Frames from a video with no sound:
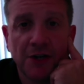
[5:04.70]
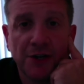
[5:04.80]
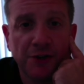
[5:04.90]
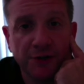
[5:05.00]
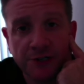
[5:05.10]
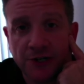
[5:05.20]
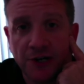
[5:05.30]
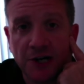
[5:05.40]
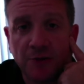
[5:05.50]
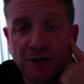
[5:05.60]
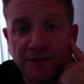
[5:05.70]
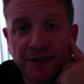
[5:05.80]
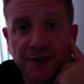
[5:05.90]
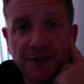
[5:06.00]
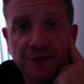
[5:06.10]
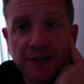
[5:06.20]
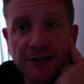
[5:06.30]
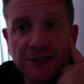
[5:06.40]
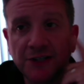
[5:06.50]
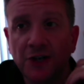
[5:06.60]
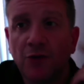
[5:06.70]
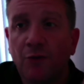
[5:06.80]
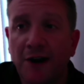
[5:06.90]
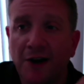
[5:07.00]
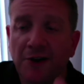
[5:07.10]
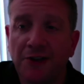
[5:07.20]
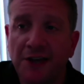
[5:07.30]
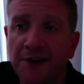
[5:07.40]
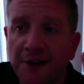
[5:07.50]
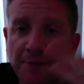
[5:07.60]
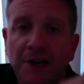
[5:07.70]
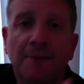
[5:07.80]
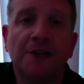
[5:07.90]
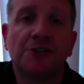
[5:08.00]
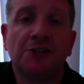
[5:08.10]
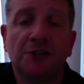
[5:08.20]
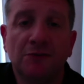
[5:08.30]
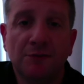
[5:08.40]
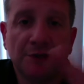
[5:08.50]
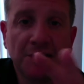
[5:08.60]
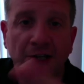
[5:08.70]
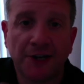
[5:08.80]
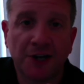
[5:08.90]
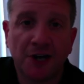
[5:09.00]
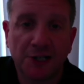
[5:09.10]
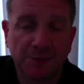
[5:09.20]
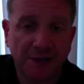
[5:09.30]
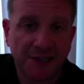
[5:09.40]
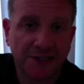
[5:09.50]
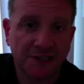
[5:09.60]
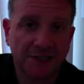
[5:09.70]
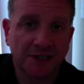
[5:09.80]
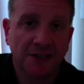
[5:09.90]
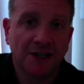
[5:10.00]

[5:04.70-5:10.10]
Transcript: You know, using non-qualified annuities where the income coming to you would be a lot of cost basis